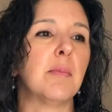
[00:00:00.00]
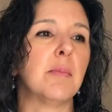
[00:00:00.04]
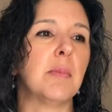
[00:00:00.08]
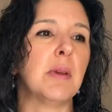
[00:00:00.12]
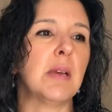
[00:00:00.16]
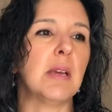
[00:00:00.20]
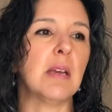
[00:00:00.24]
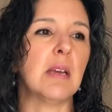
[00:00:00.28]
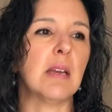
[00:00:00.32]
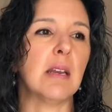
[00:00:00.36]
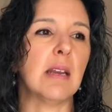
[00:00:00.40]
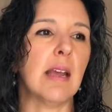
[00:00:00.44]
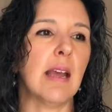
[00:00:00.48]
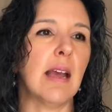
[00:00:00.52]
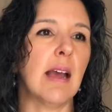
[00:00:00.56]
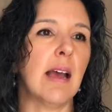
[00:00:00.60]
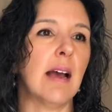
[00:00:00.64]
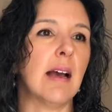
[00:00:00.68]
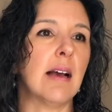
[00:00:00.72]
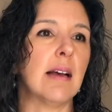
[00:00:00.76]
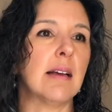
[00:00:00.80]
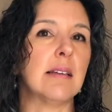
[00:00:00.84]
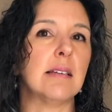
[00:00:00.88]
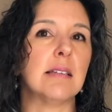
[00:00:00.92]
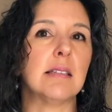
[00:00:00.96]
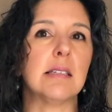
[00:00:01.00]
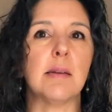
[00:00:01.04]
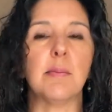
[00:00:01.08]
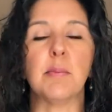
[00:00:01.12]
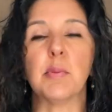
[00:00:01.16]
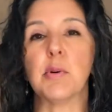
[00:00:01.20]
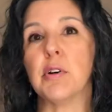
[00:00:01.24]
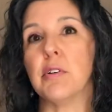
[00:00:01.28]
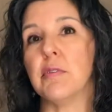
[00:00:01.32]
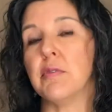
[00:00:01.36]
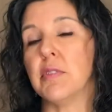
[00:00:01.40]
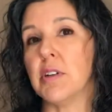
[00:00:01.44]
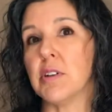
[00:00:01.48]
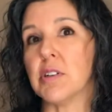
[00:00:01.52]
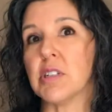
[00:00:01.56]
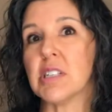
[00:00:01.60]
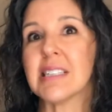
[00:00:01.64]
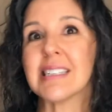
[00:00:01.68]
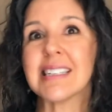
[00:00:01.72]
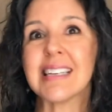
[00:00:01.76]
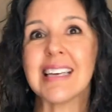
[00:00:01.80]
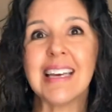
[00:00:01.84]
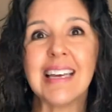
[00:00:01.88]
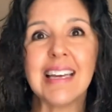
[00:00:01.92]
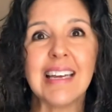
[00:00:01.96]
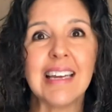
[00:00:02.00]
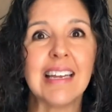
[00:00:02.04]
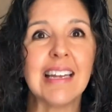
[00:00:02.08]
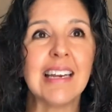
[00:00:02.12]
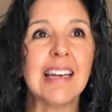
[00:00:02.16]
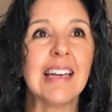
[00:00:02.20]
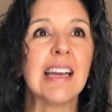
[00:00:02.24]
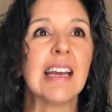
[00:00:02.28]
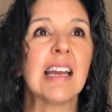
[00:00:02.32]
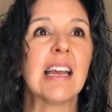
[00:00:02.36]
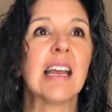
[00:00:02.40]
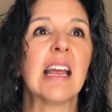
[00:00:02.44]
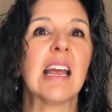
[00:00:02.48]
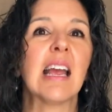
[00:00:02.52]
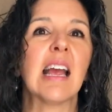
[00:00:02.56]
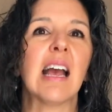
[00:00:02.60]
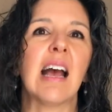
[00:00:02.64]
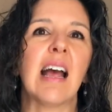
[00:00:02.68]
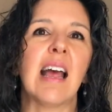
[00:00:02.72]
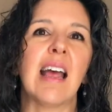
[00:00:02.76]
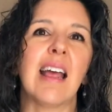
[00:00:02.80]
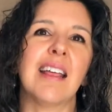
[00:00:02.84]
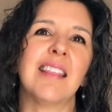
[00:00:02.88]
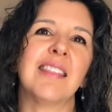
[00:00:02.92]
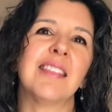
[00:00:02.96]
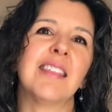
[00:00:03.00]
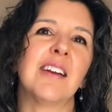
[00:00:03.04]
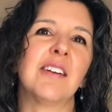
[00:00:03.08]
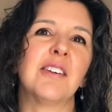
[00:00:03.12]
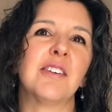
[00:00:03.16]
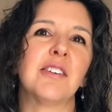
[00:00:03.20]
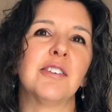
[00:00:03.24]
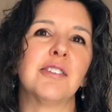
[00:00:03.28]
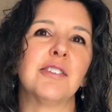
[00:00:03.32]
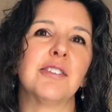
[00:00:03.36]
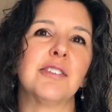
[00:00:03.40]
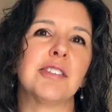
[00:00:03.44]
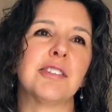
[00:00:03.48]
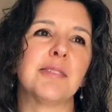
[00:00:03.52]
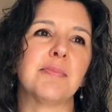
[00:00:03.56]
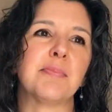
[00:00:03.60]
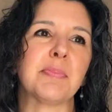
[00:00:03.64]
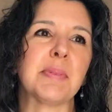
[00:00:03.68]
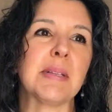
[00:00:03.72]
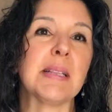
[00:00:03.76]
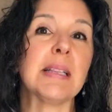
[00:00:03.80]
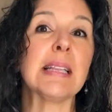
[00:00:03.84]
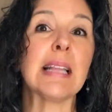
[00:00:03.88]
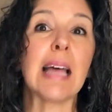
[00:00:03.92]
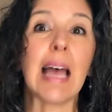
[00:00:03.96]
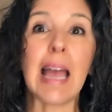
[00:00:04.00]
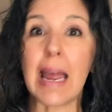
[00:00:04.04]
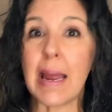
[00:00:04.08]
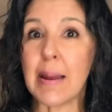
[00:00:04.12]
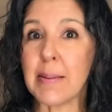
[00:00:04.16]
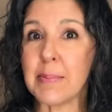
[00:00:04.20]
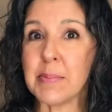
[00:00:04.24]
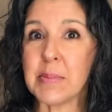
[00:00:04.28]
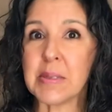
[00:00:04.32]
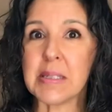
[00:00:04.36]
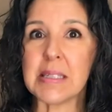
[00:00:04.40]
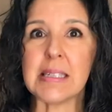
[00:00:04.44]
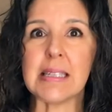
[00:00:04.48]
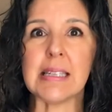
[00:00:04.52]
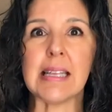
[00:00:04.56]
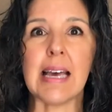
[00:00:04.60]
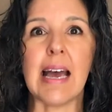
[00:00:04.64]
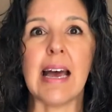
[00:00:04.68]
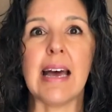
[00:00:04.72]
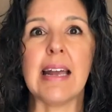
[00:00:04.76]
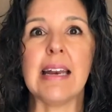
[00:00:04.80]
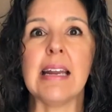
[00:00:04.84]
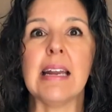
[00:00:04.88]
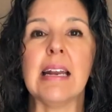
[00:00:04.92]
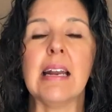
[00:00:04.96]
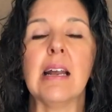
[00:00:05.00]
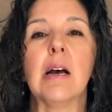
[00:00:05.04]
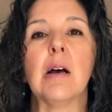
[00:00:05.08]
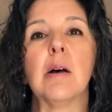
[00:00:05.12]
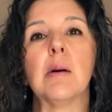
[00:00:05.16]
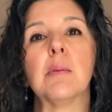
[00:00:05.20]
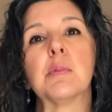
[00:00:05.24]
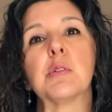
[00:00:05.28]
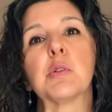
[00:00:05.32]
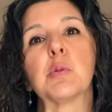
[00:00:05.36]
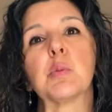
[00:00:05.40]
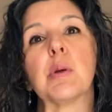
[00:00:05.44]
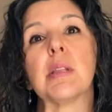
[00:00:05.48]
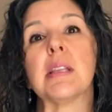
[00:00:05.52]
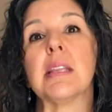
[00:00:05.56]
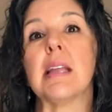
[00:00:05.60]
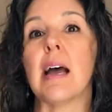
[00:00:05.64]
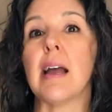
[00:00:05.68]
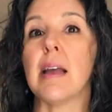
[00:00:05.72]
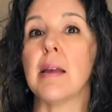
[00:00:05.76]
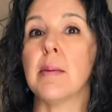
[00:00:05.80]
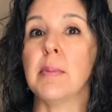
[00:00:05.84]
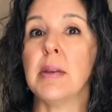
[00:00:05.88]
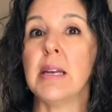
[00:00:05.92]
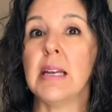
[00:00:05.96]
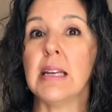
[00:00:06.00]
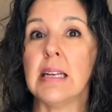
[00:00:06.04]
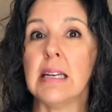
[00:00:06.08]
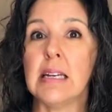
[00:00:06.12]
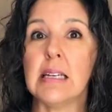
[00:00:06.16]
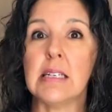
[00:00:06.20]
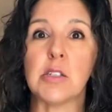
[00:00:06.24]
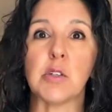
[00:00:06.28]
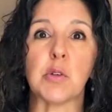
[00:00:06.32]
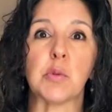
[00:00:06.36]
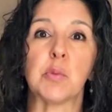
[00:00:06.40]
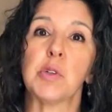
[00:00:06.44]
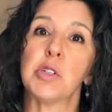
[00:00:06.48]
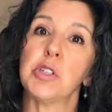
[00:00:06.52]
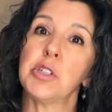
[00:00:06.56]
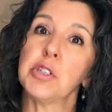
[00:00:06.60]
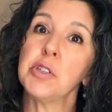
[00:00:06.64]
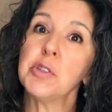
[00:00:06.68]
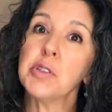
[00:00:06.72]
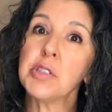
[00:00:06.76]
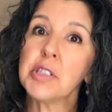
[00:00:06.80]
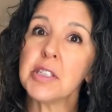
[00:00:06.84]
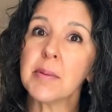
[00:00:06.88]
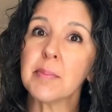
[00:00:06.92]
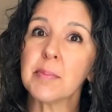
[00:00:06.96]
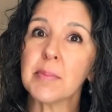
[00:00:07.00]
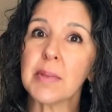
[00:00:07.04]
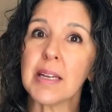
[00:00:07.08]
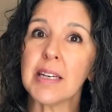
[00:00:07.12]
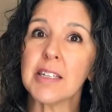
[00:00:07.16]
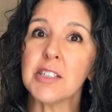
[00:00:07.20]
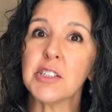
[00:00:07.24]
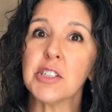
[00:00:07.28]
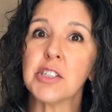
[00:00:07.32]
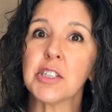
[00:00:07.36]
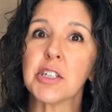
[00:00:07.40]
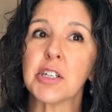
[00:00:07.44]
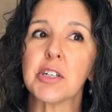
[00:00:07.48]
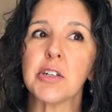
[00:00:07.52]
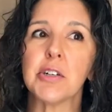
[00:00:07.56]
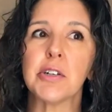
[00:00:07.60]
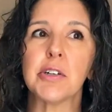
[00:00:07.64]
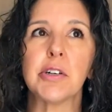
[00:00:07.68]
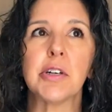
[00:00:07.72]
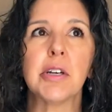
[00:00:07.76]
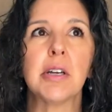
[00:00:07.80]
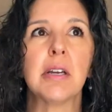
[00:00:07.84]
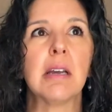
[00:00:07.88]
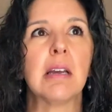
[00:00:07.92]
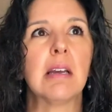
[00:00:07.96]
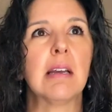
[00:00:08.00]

It has improved their skin. There's claims that it helps with diabetes or reducing blood sugar.